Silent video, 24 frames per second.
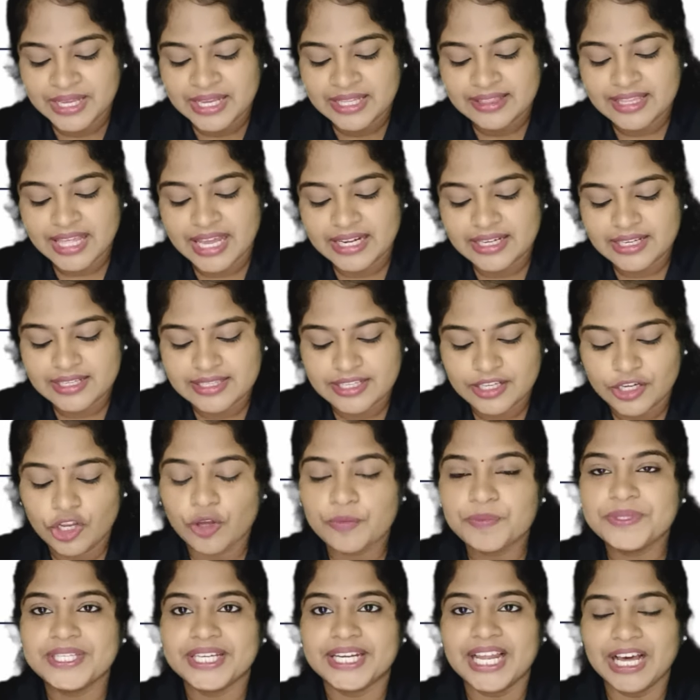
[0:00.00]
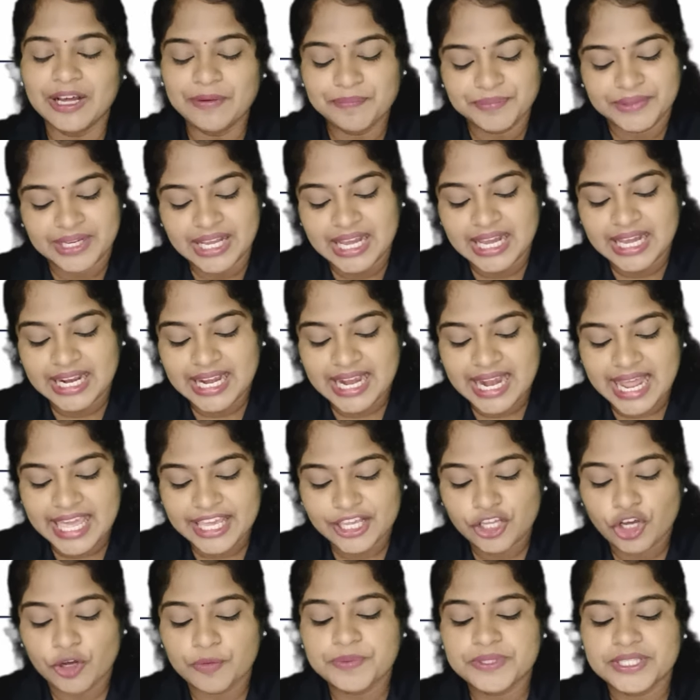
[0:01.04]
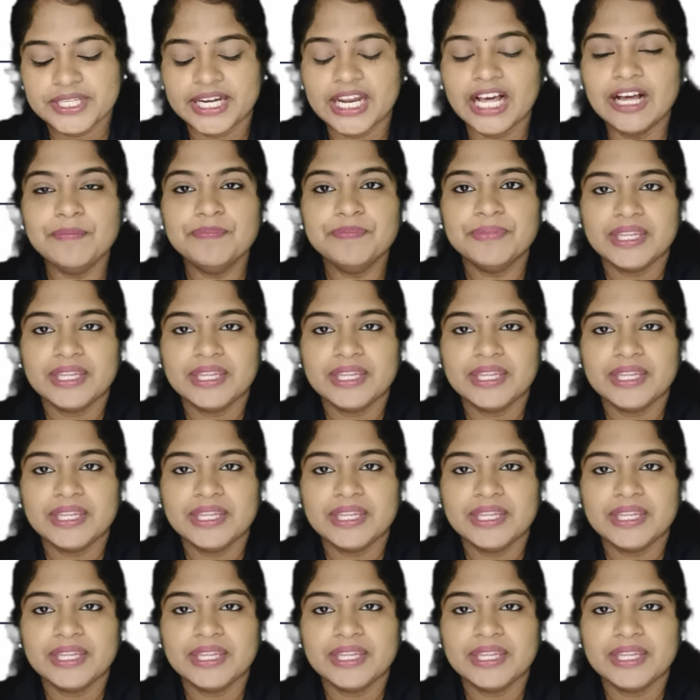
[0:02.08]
that is Coelopsida, Lycopsida,